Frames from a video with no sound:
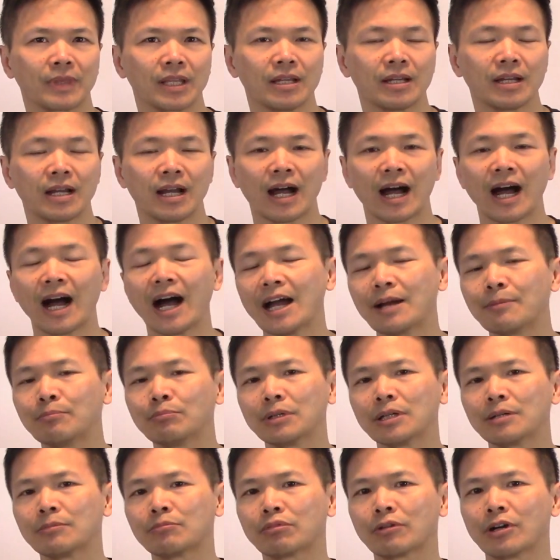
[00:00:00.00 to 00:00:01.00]
High
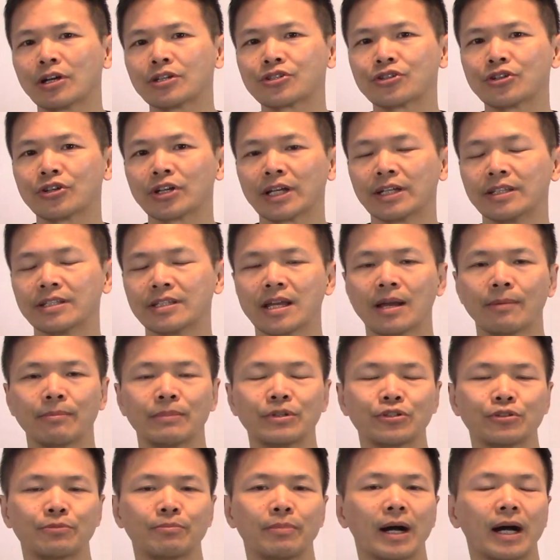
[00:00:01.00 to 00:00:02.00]
blood pressure can
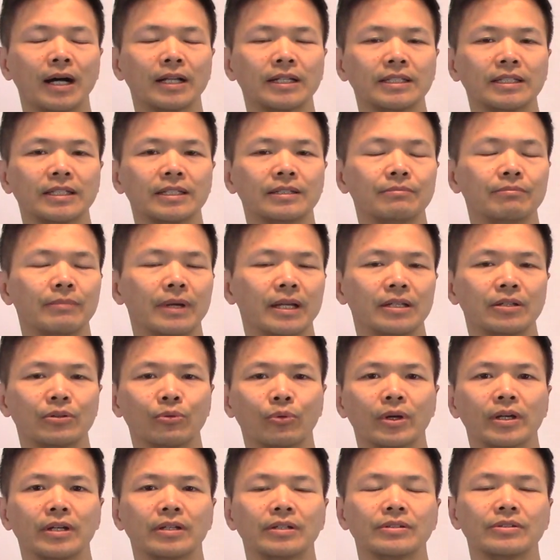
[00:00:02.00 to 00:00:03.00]
damage your body in many
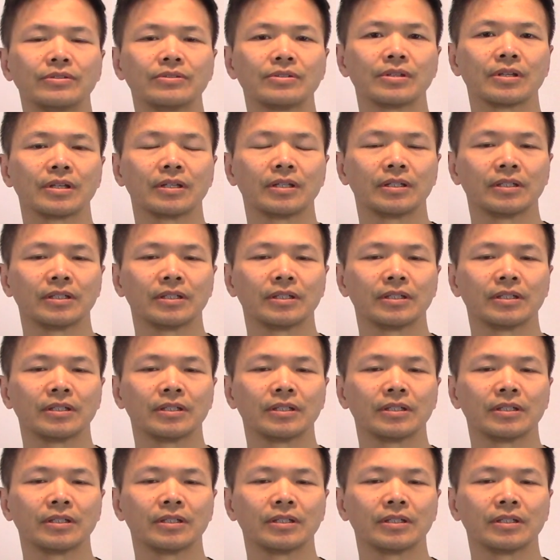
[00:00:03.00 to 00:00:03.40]
ways.